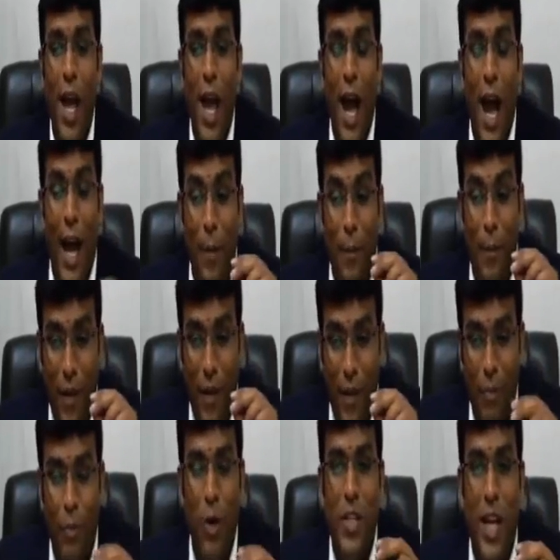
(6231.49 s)
I repeat one
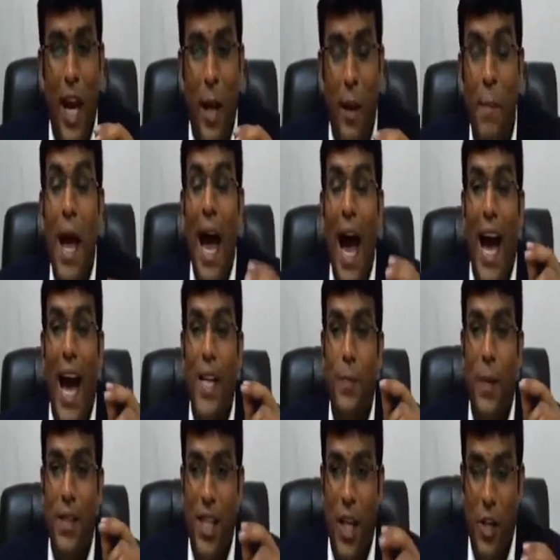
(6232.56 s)
more time, as per
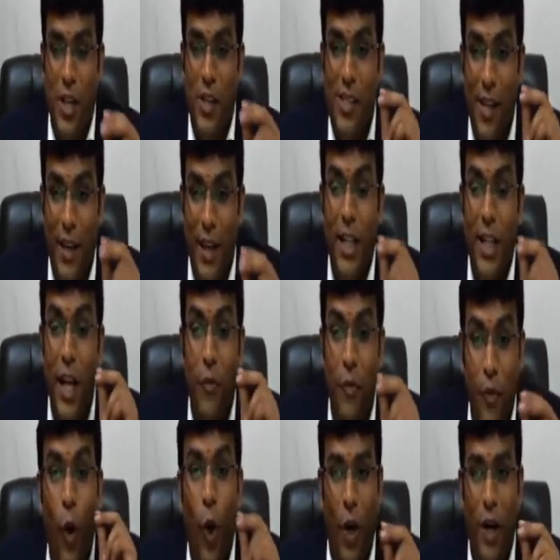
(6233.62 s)
section
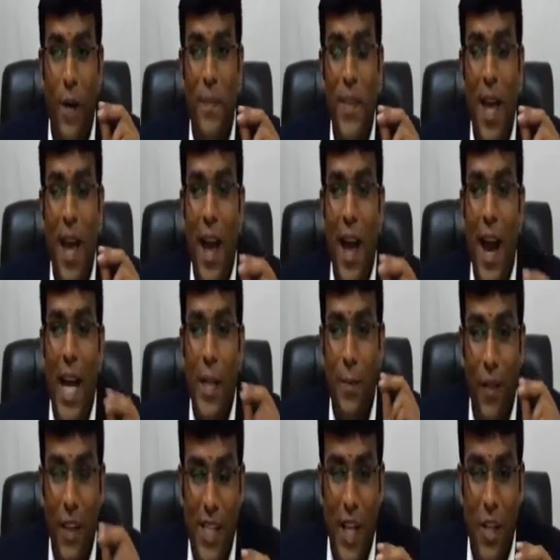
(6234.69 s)
74, as per
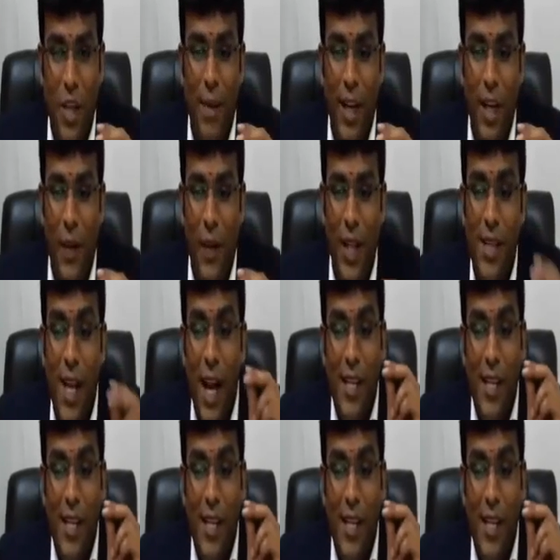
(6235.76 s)
which section, my dear friends?